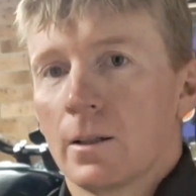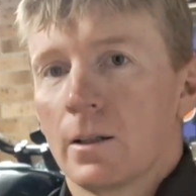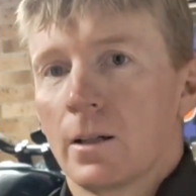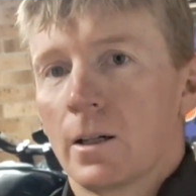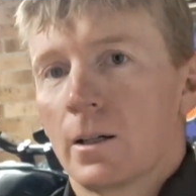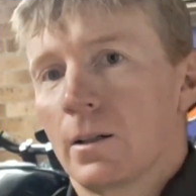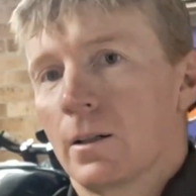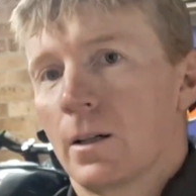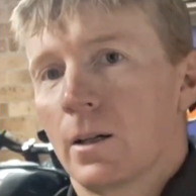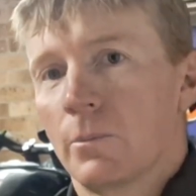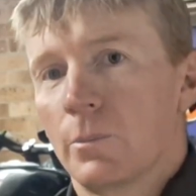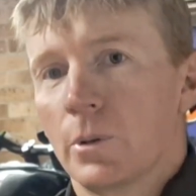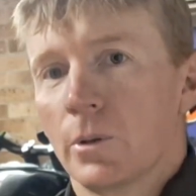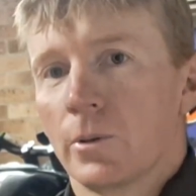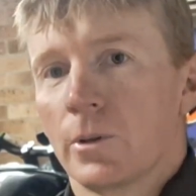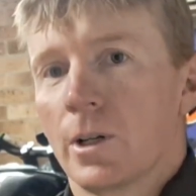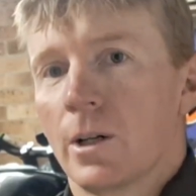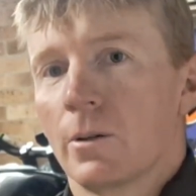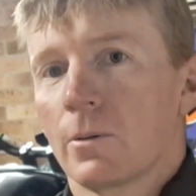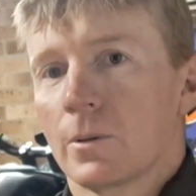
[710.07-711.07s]
I
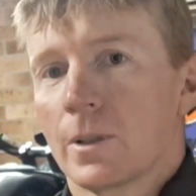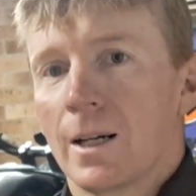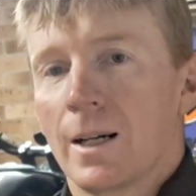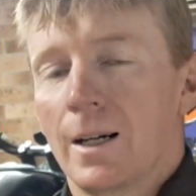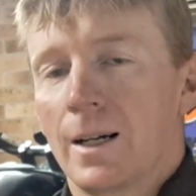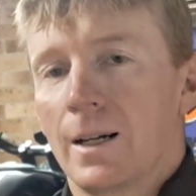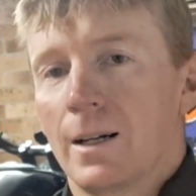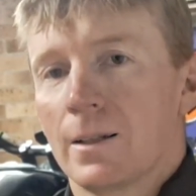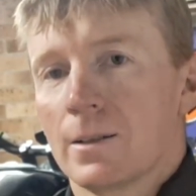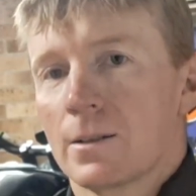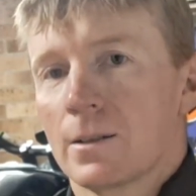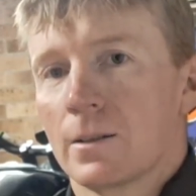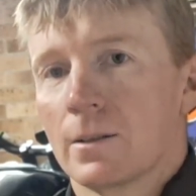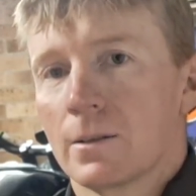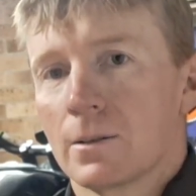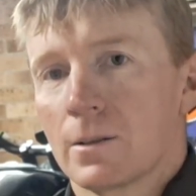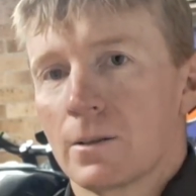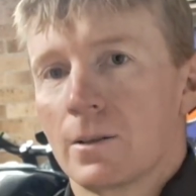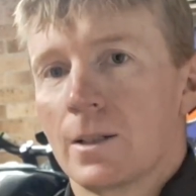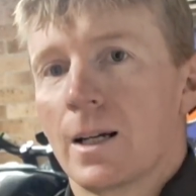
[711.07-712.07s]
built old cars,
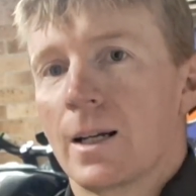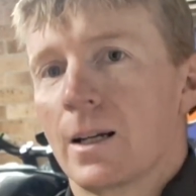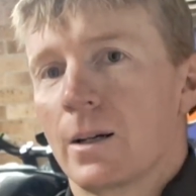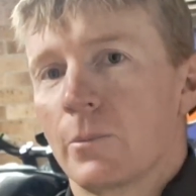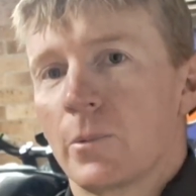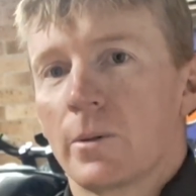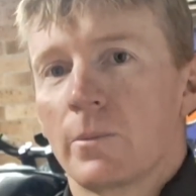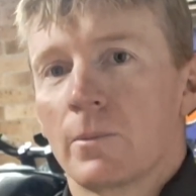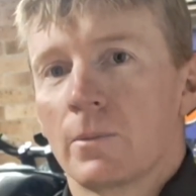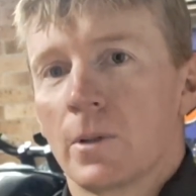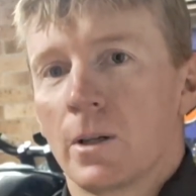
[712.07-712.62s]
and today I'm a